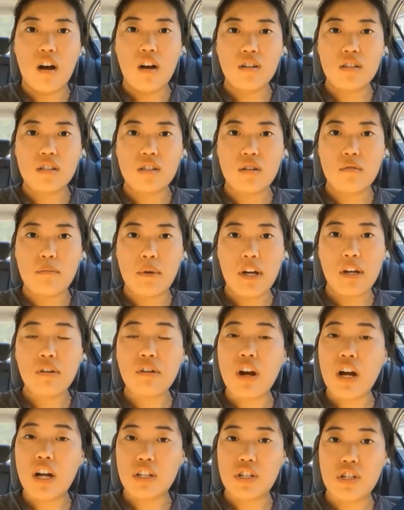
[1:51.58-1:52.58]
Also, my
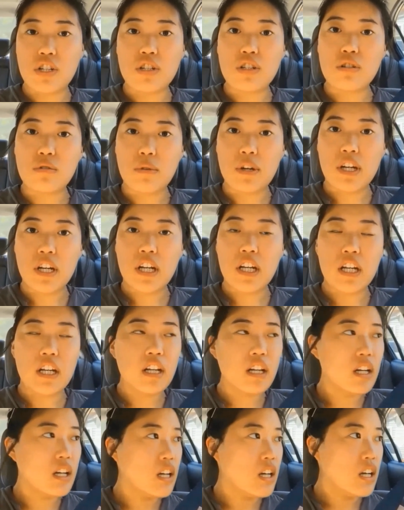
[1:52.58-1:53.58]
crotch is sweaty.
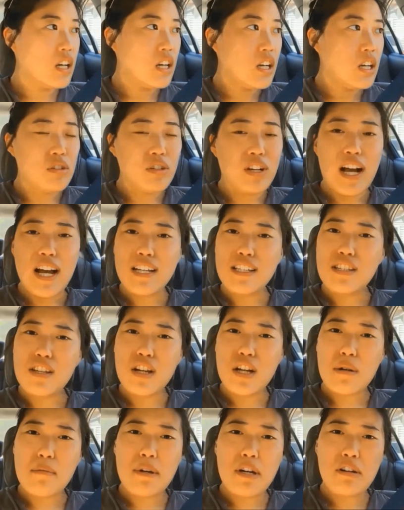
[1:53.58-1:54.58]
Do guys
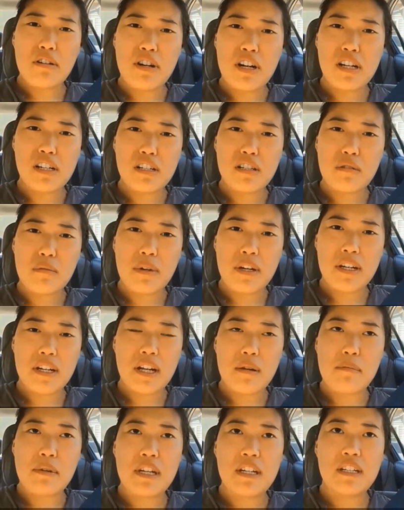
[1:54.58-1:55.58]
talk about crush
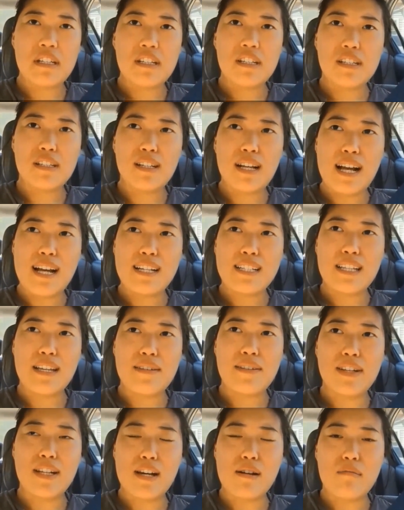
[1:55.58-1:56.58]
sweat? I mean, guys
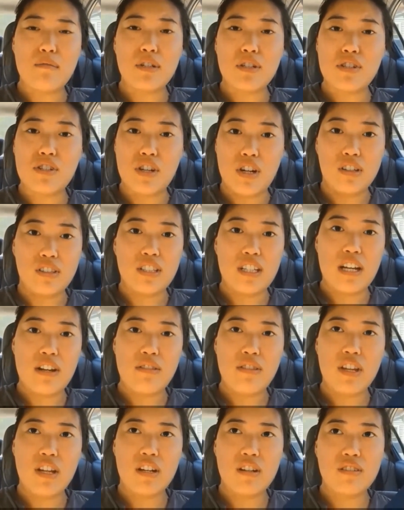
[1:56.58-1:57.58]
have a lot more junk
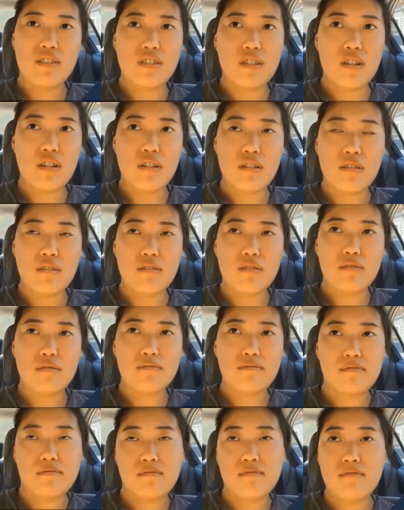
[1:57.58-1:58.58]
down there, so
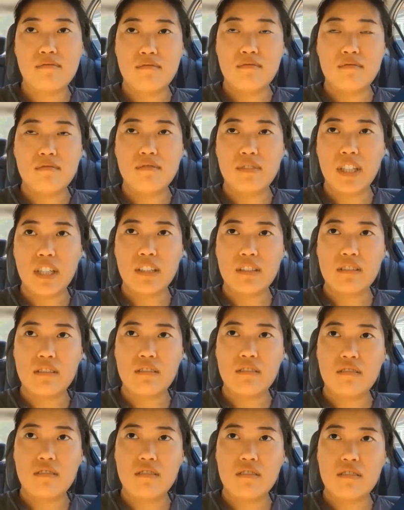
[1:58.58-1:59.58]
like
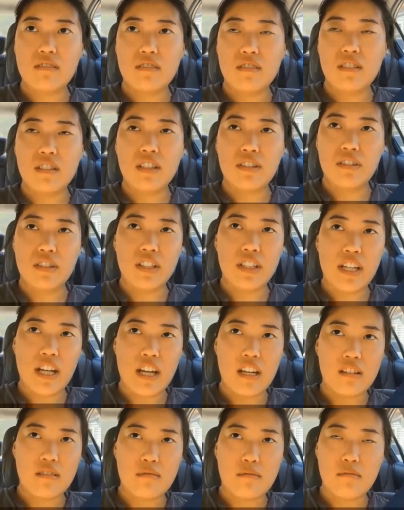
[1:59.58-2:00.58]

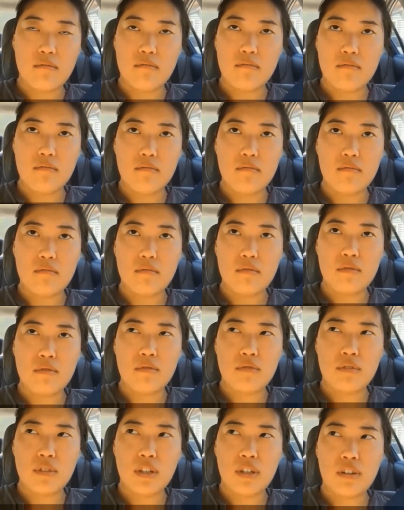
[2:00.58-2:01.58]
literally and
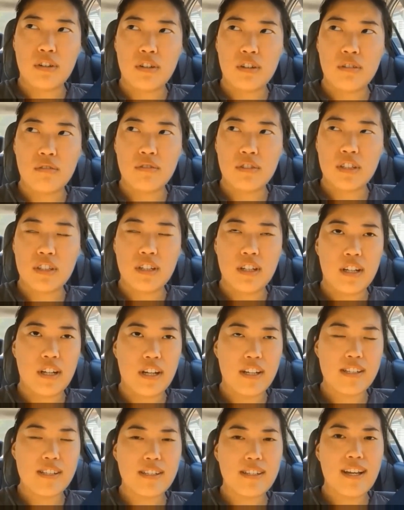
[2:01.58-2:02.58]
figuratively,
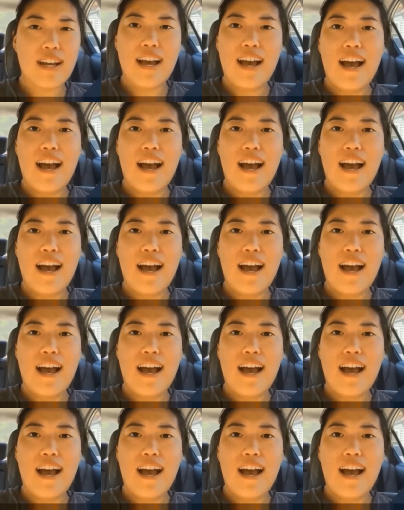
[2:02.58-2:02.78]
I guess.